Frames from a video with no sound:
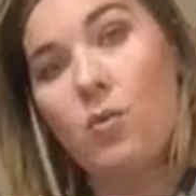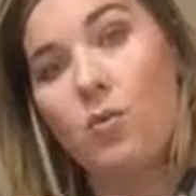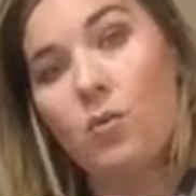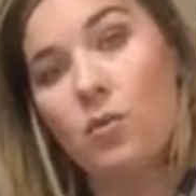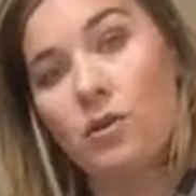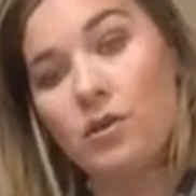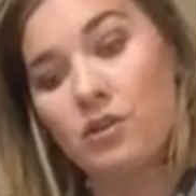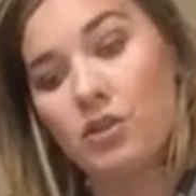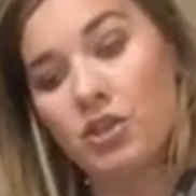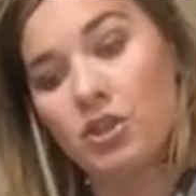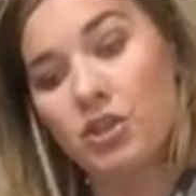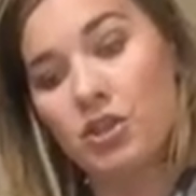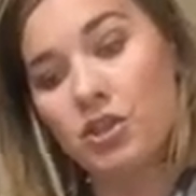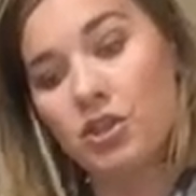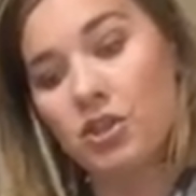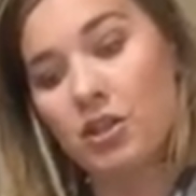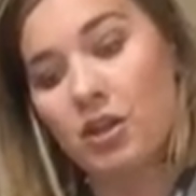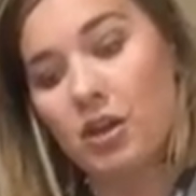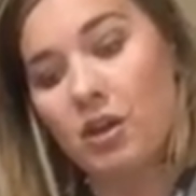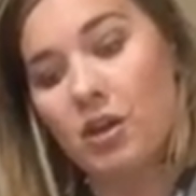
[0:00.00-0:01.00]
orangish
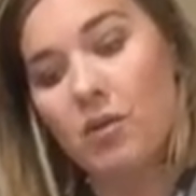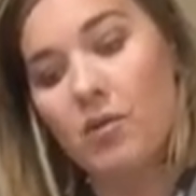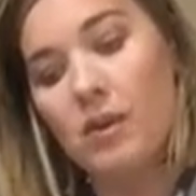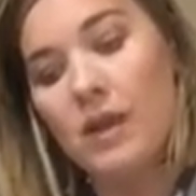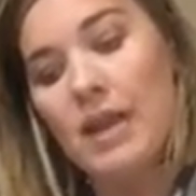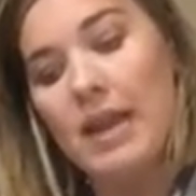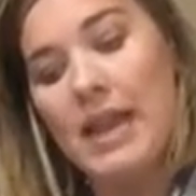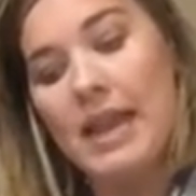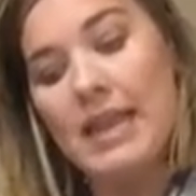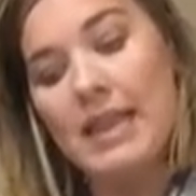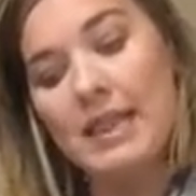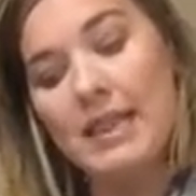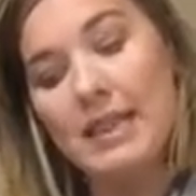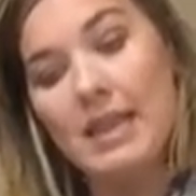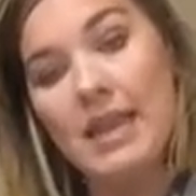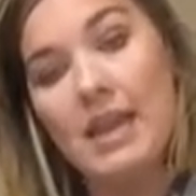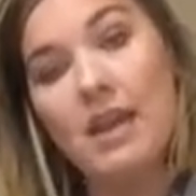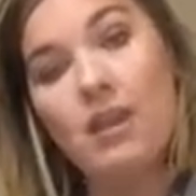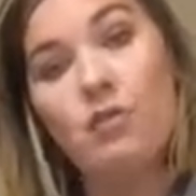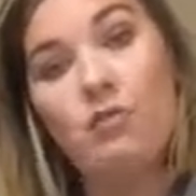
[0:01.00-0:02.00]
glow.
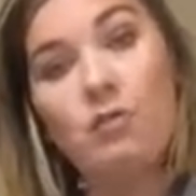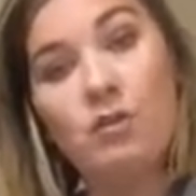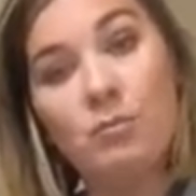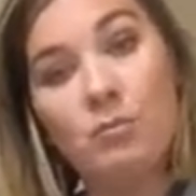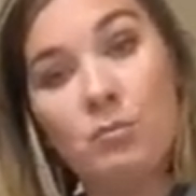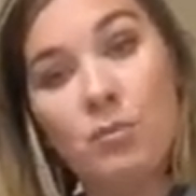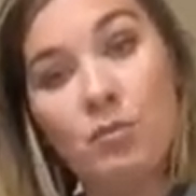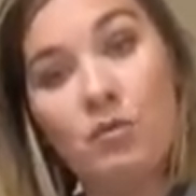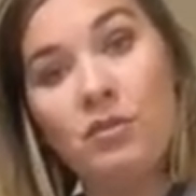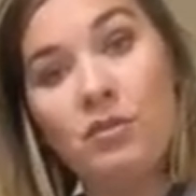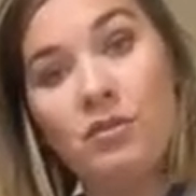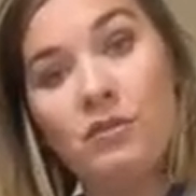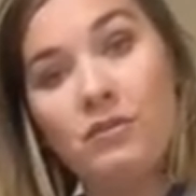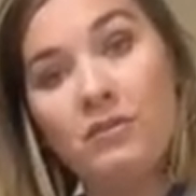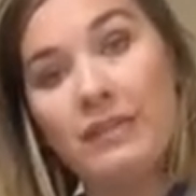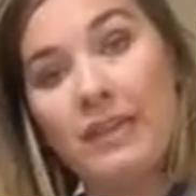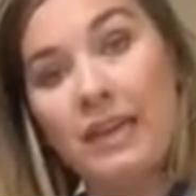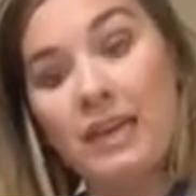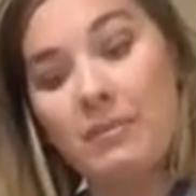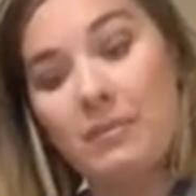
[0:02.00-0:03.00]
Then remove the
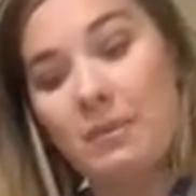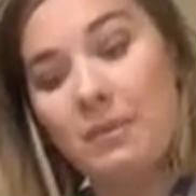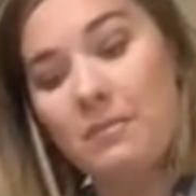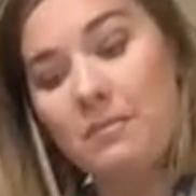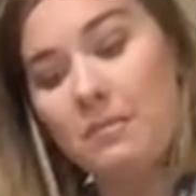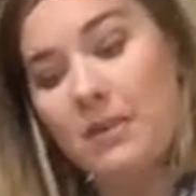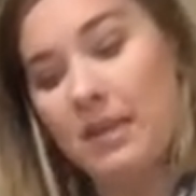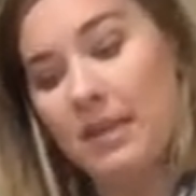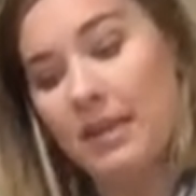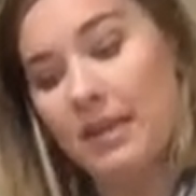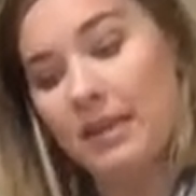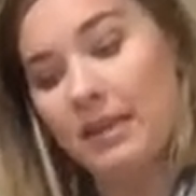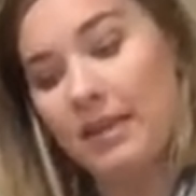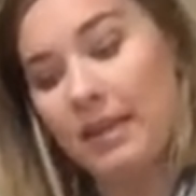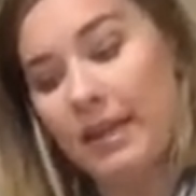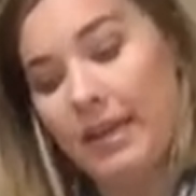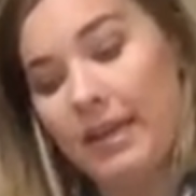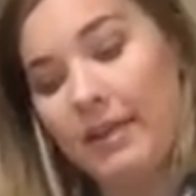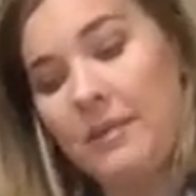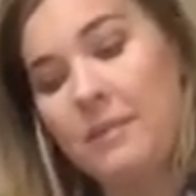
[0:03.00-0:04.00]
flame
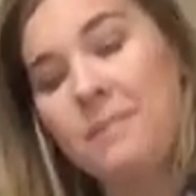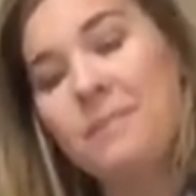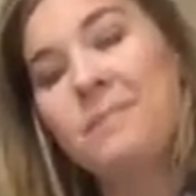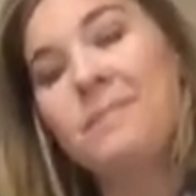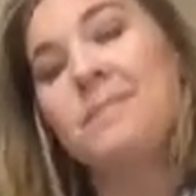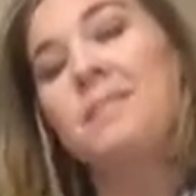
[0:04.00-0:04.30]
immediately.